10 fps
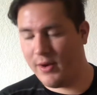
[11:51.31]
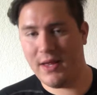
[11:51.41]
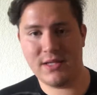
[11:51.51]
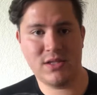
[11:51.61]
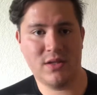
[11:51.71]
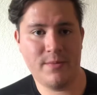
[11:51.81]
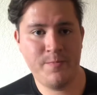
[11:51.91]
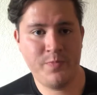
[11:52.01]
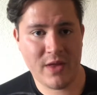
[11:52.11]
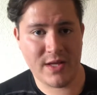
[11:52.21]
Okay, that's the,
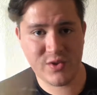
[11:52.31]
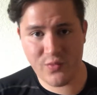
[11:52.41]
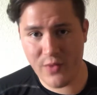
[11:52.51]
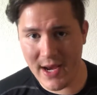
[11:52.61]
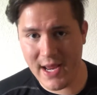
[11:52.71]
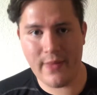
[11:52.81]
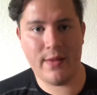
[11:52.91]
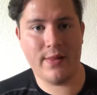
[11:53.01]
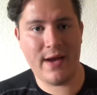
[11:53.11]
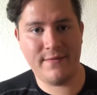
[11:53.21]
that's the right
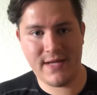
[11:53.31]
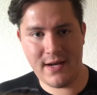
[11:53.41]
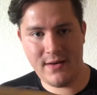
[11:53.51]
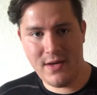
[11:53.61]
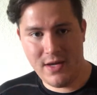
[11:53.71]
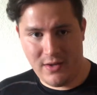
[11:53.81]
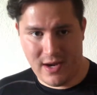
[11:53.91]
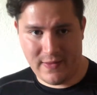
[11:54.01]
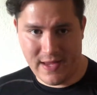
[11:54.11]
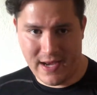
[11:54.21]
hand. The left hand,
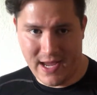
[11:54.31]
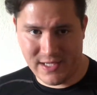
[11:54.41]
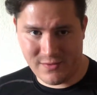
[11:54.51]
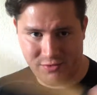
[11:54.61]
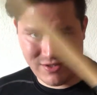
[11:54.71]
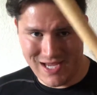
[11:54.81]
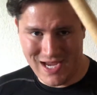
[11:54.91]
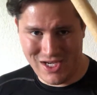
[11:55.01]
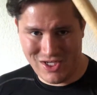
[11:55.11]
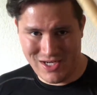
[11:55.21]
you get that nice
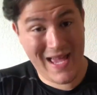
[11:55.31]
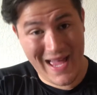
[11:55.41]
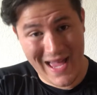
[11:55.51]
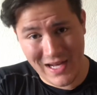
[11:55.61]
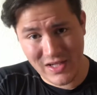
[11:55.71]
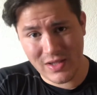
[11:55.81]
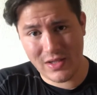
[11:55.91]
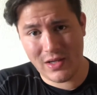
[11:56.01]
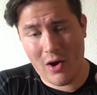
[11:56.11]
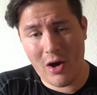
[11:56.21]
rotation and
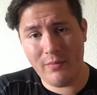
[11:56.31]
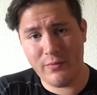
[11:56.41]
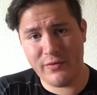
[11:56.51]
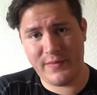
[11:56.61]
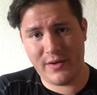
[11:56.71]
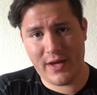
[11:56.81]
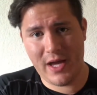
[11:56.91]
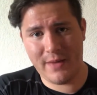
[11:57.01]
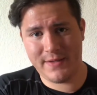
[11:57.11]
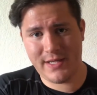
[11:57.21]
an arm movement,
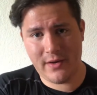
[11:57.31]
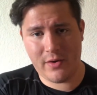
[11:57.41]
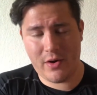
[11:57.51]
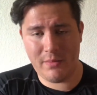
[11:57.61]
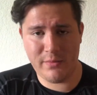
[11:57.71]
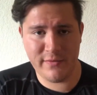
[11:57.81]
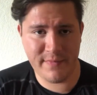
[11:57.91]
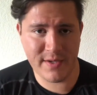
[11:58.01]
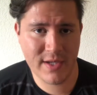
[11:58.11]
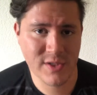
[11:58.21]
okay, up and down arm movement.